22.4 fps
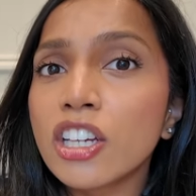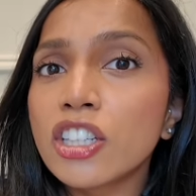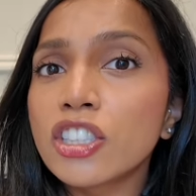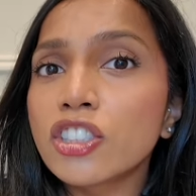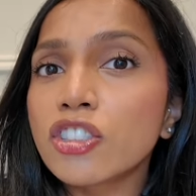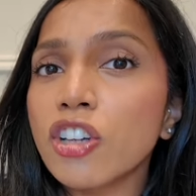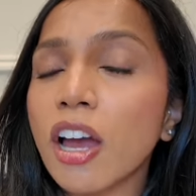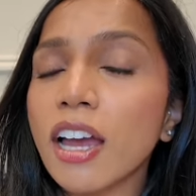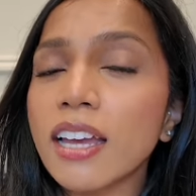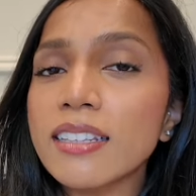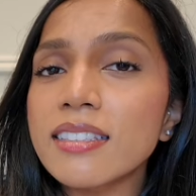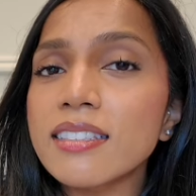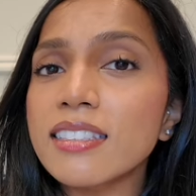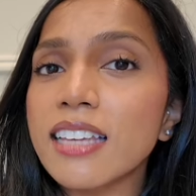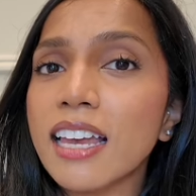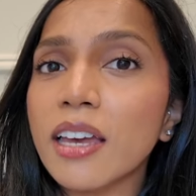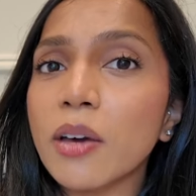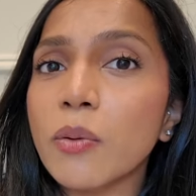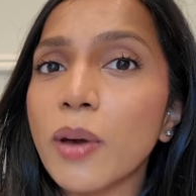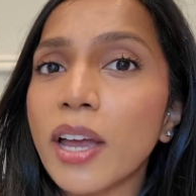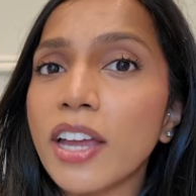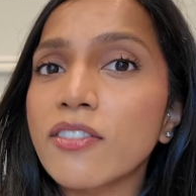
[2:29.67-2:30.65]
Try
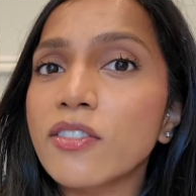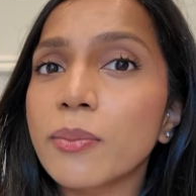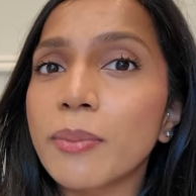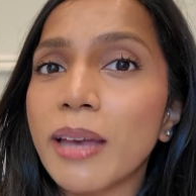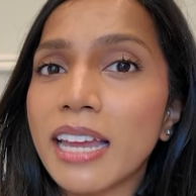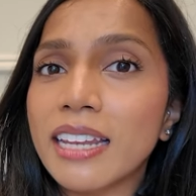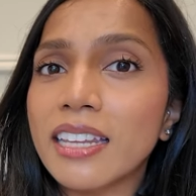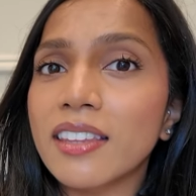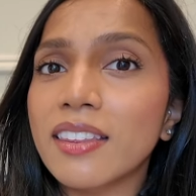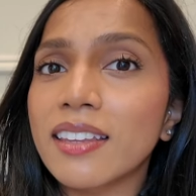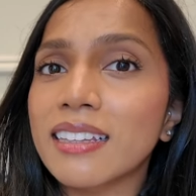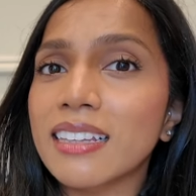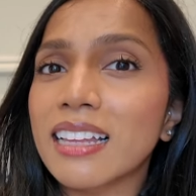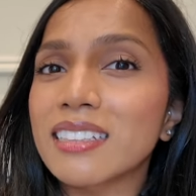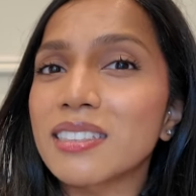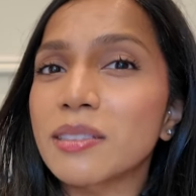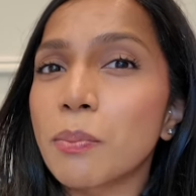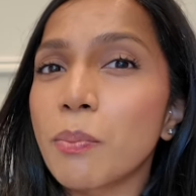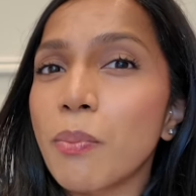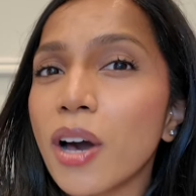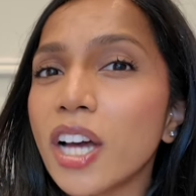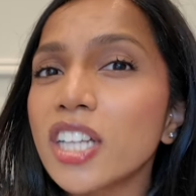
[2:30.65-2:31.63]
stay away from anything
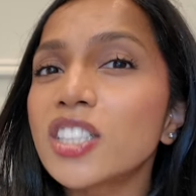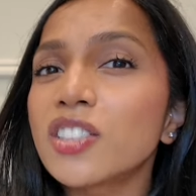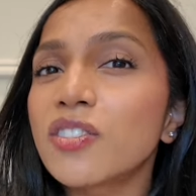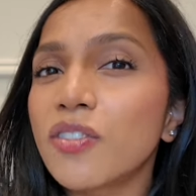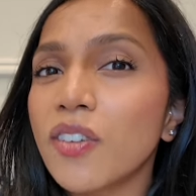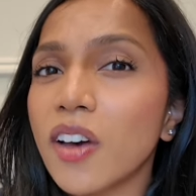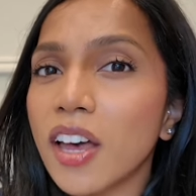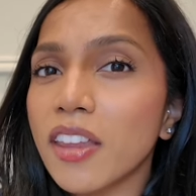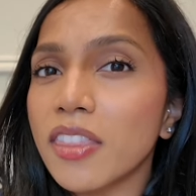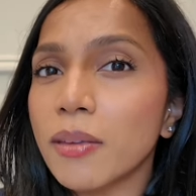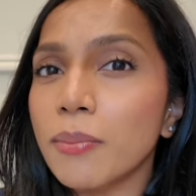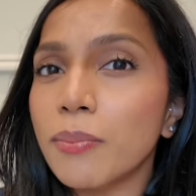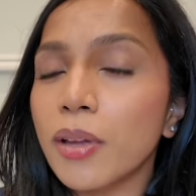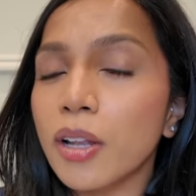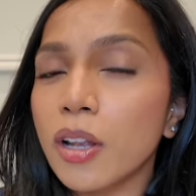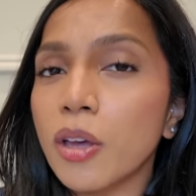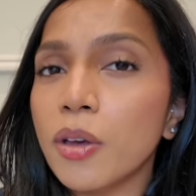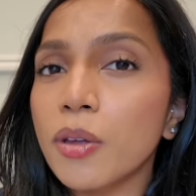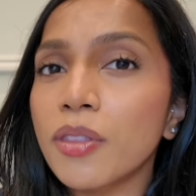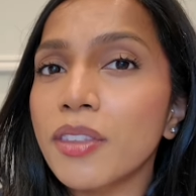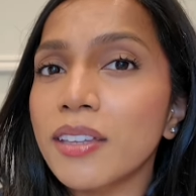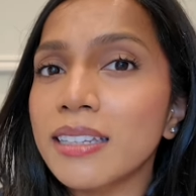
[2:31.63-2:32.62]
that's much further
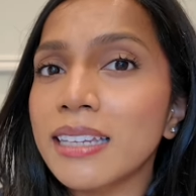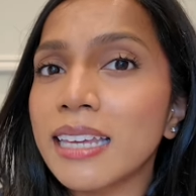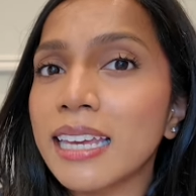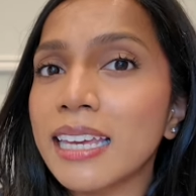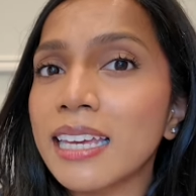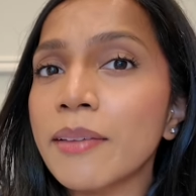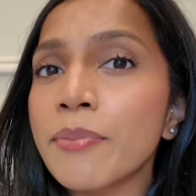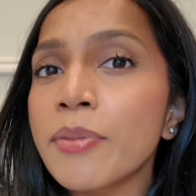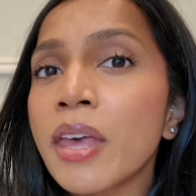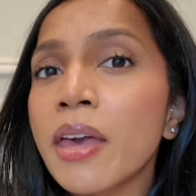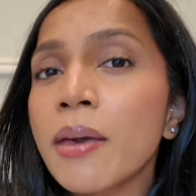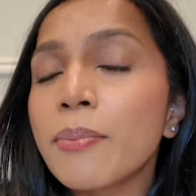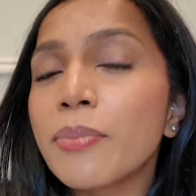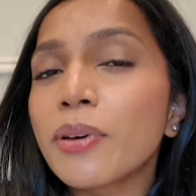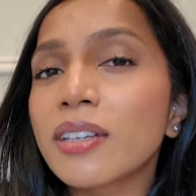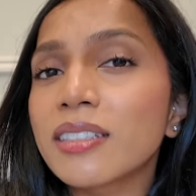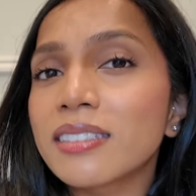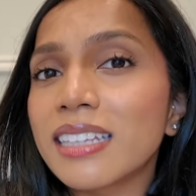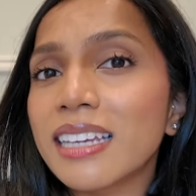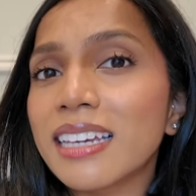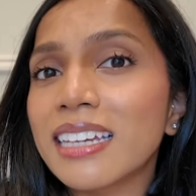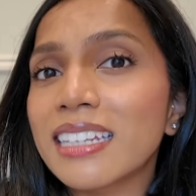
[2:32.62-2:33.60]
below the knee
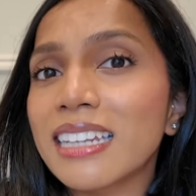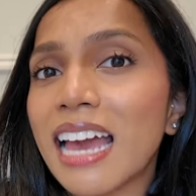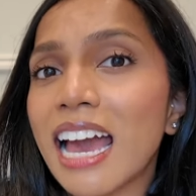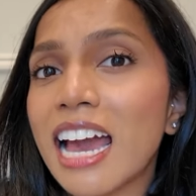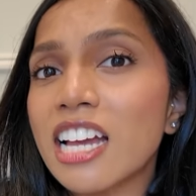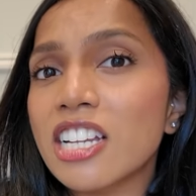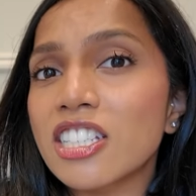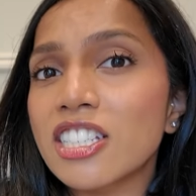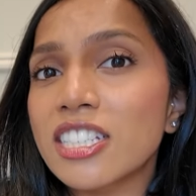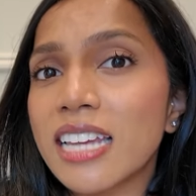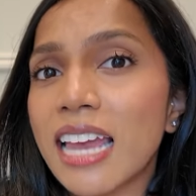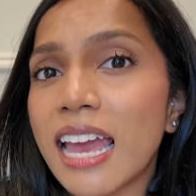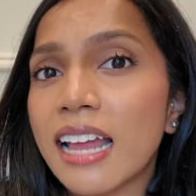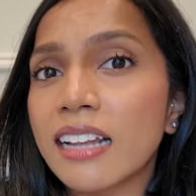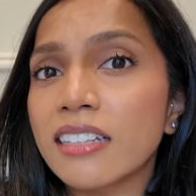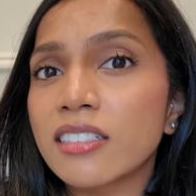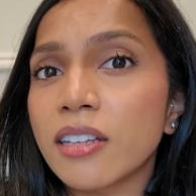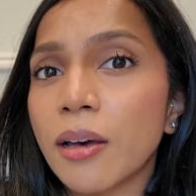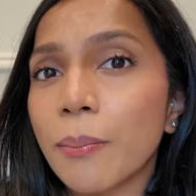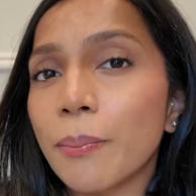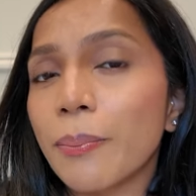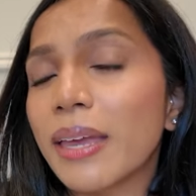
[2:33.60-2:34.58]
because it can actually
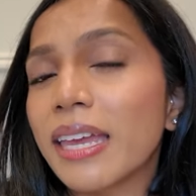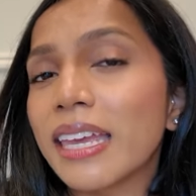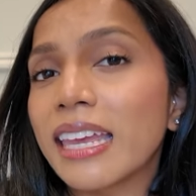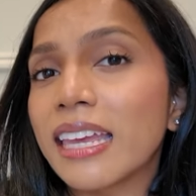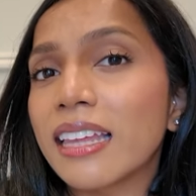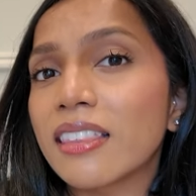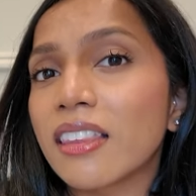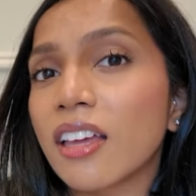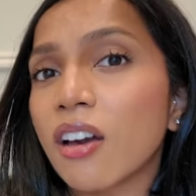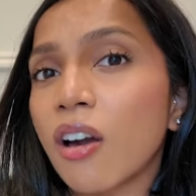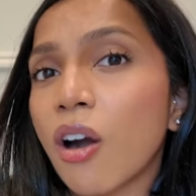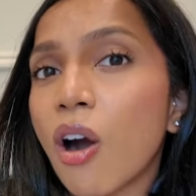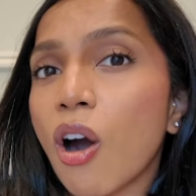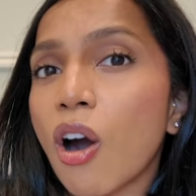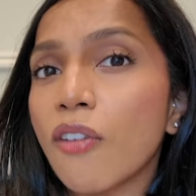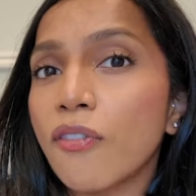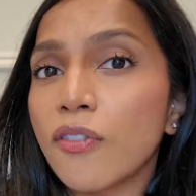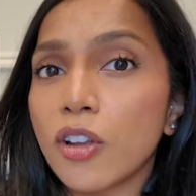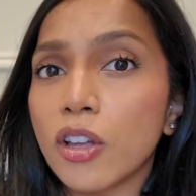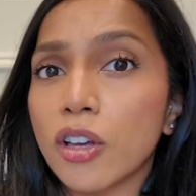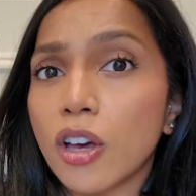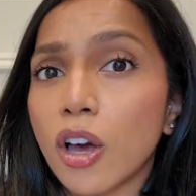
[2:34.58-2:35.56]
end up making the
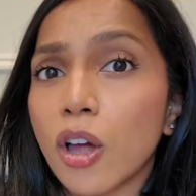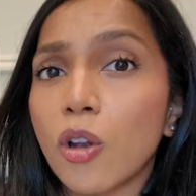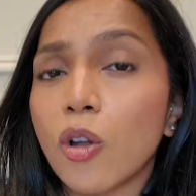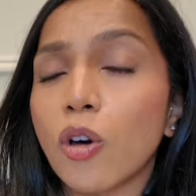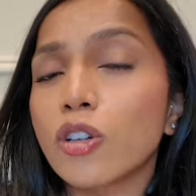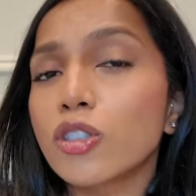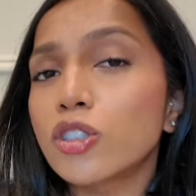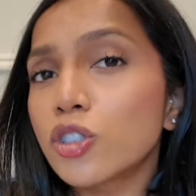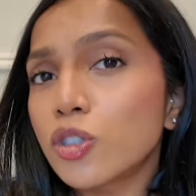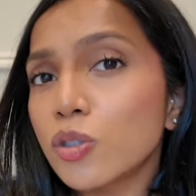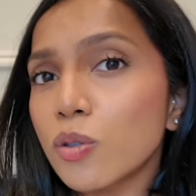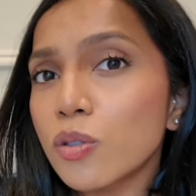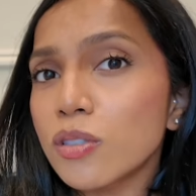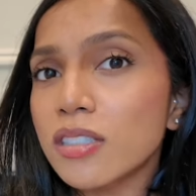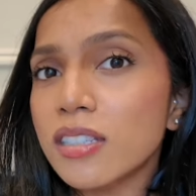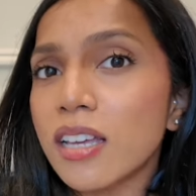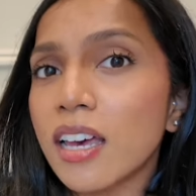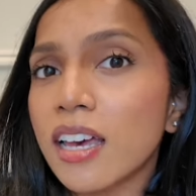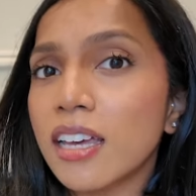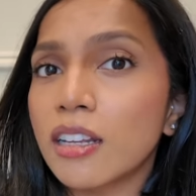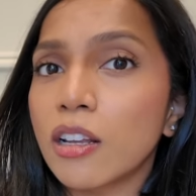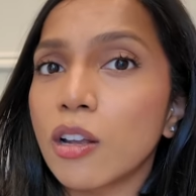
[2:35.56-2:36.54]
calf look a lot shorter
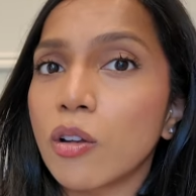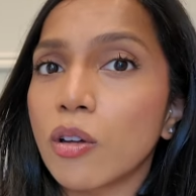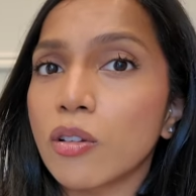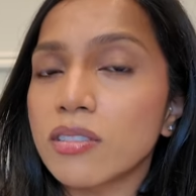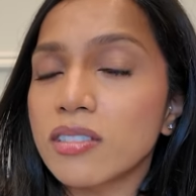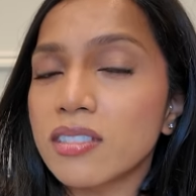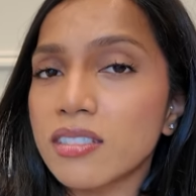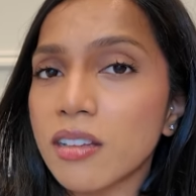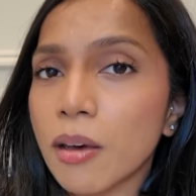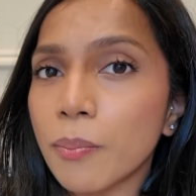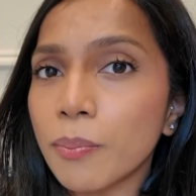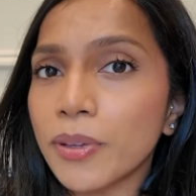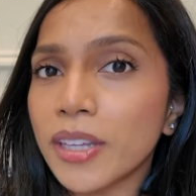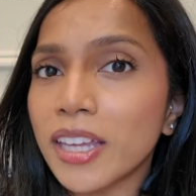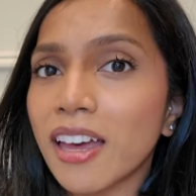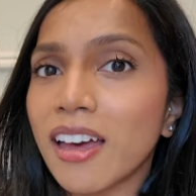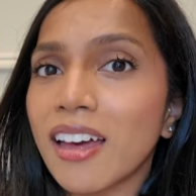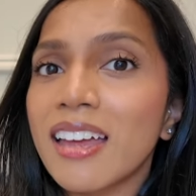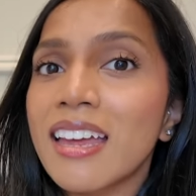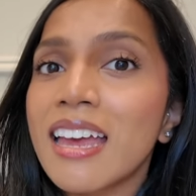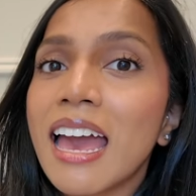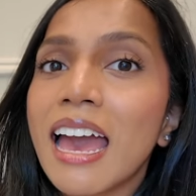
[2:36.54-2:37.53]
and a lot
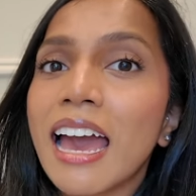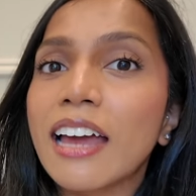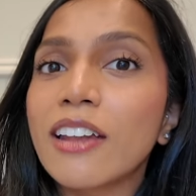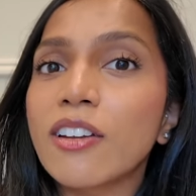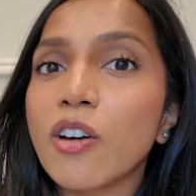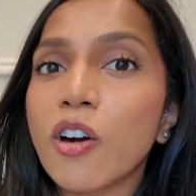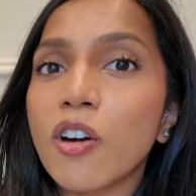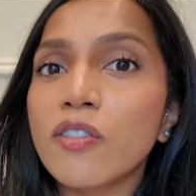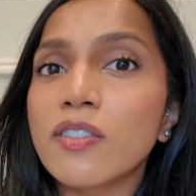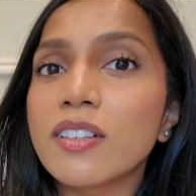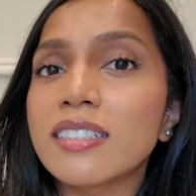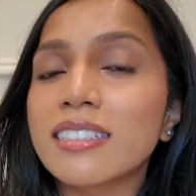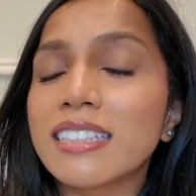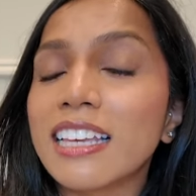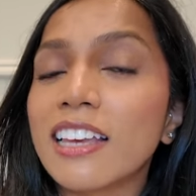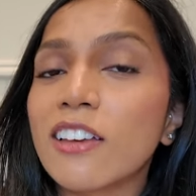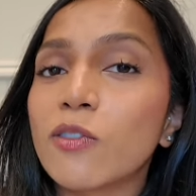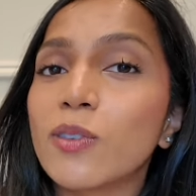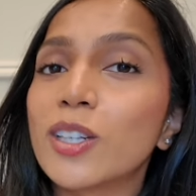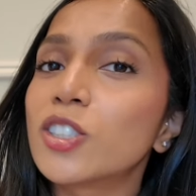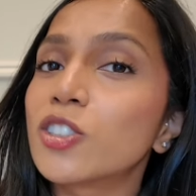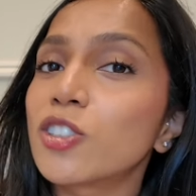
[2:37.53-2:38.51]
stumpier. And obviously
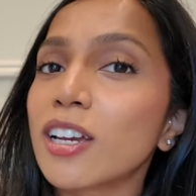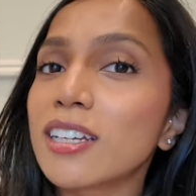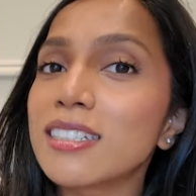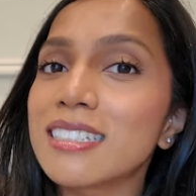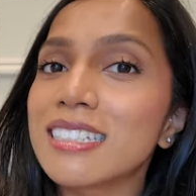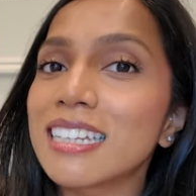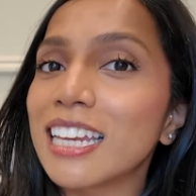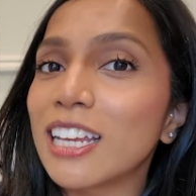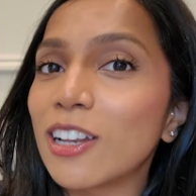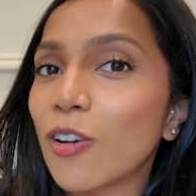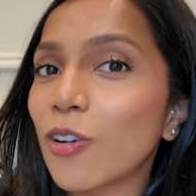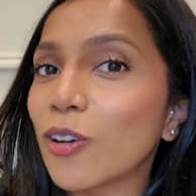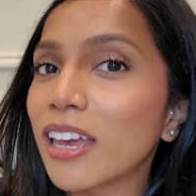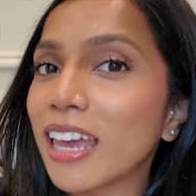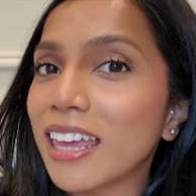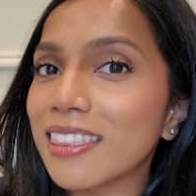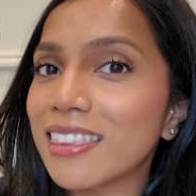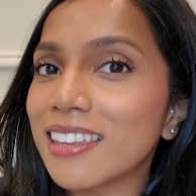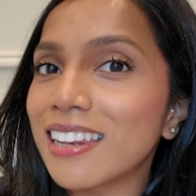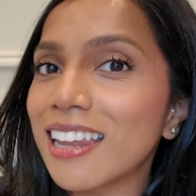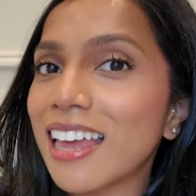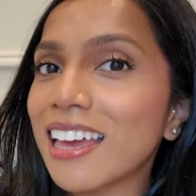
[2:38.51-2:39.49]
if we're trying to
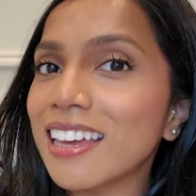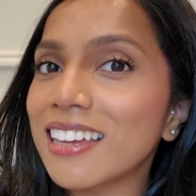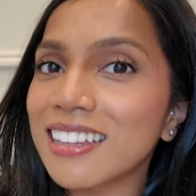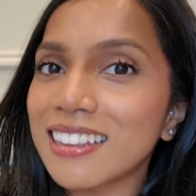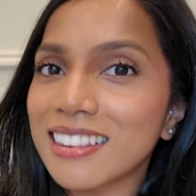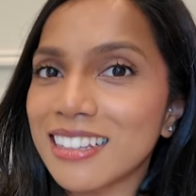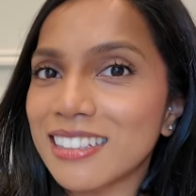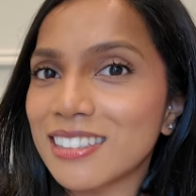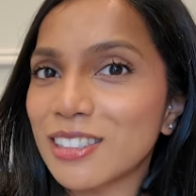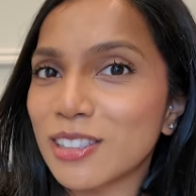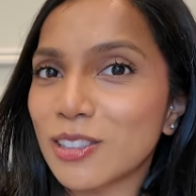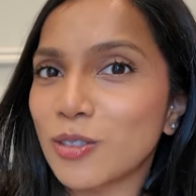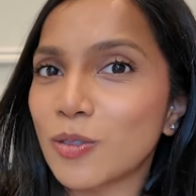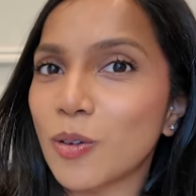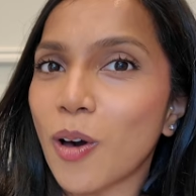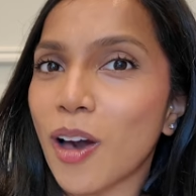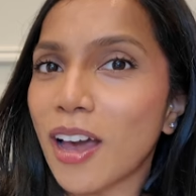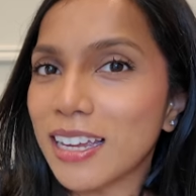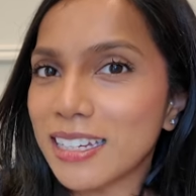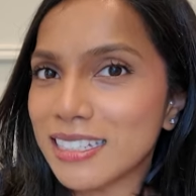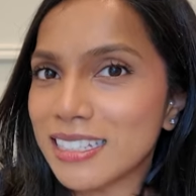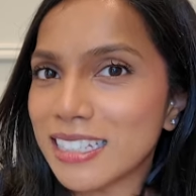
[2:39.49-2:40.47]
elongate the leg, this is not
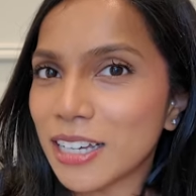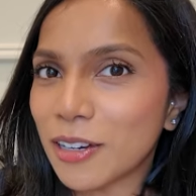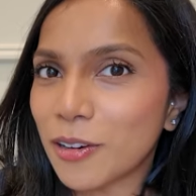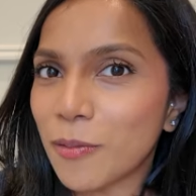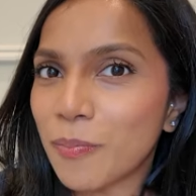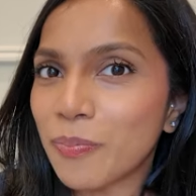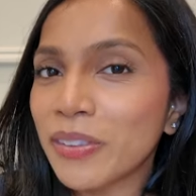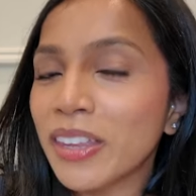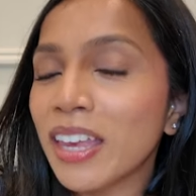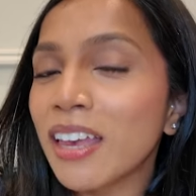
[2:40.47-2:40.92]
ideal.